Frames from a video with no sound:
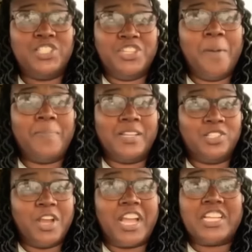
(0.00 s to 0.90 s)
jump in the
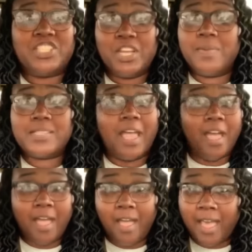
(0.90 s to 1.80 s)
truck, and she was like,
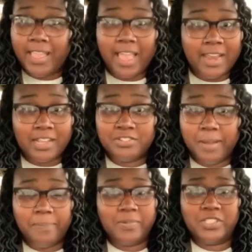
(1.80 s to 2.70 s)
y'all not
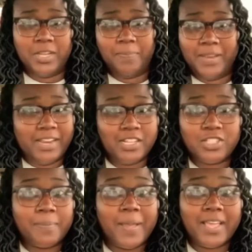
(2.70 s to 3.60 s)
jumping in that
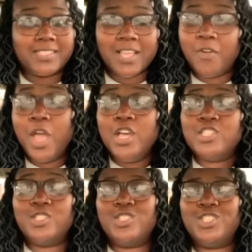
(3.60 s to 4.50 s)
truck by yourself.
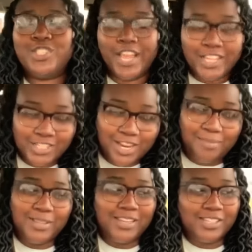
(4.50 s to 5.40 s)
So she
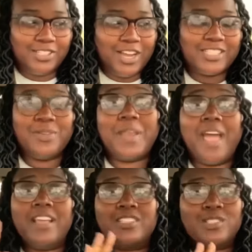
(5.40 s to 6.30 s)
jumped in the truck. So now
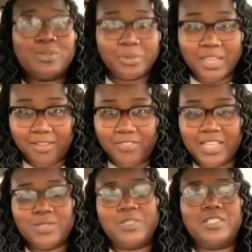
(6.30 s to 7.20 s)
it's 3 of
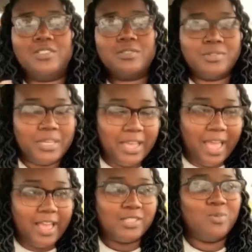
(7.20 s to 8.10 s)
us with these 3
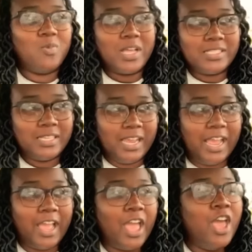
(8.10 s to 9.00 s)
guys once
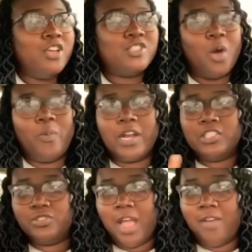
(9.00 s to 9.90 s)
again. So we're
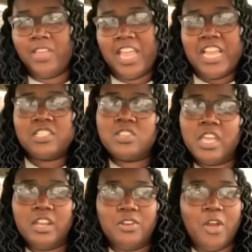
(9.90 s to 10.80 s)
driving, it's
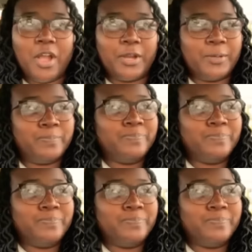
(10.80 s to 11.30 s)
getting darker.